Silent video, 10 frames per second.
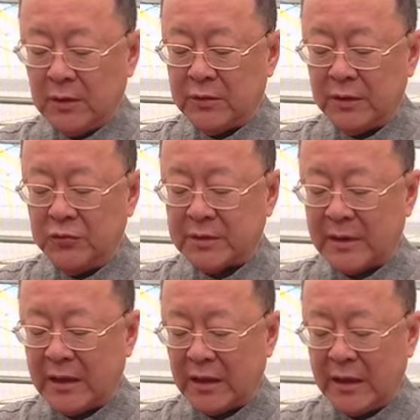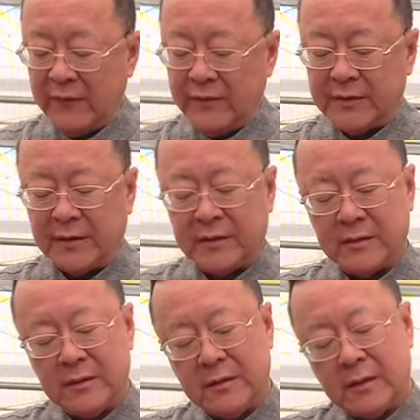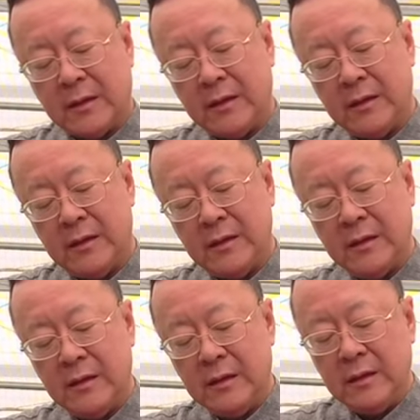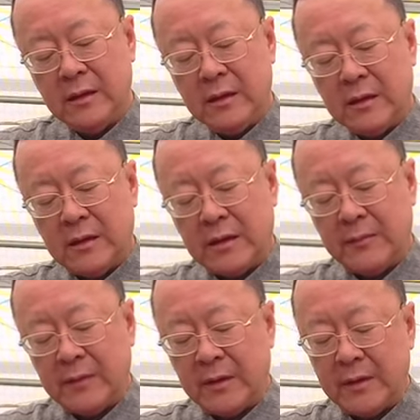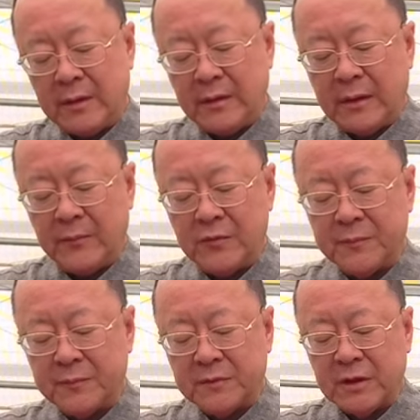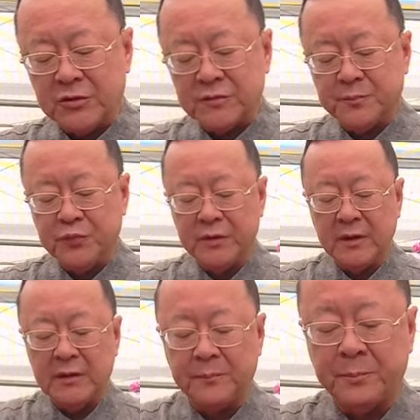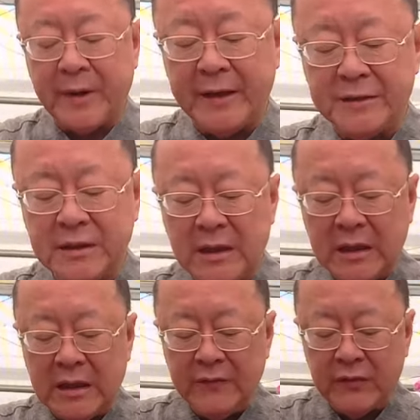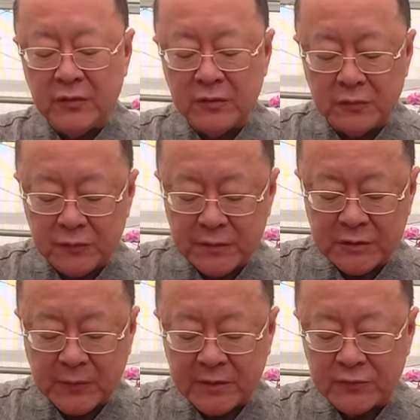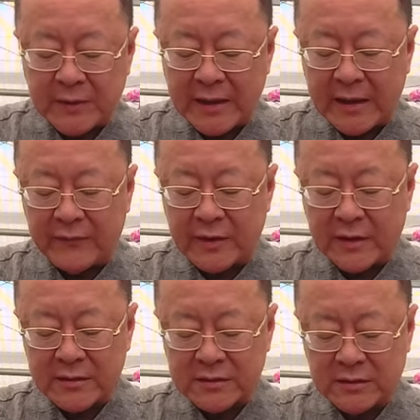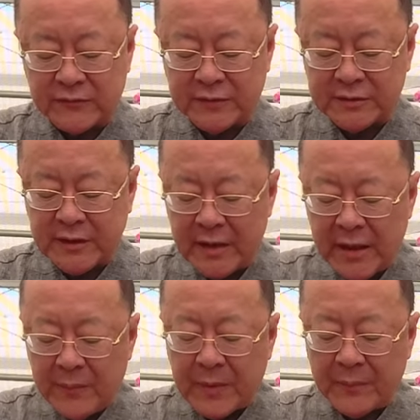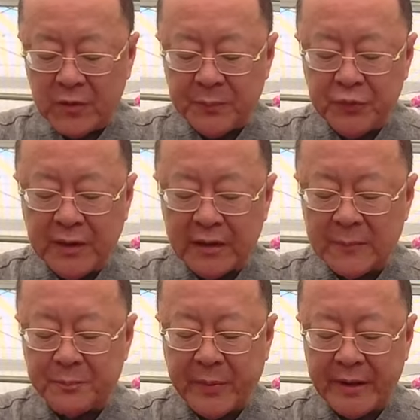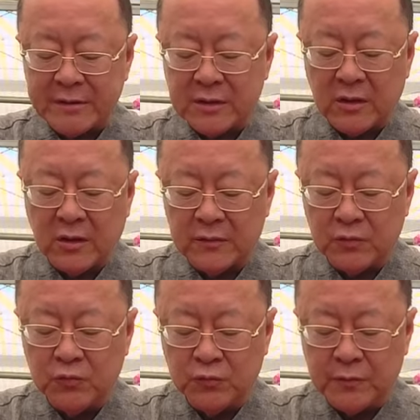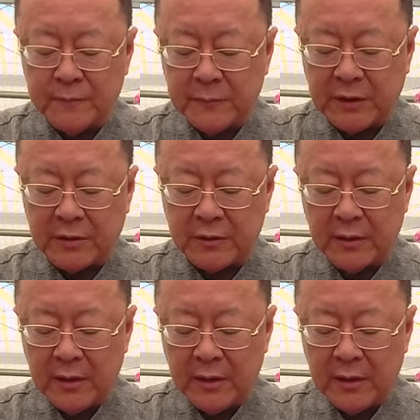can use on everything, okay? And then I'm gonna put it in the base, even though this one does not have a cut surface, but I'm gonna put it on the base of the root here.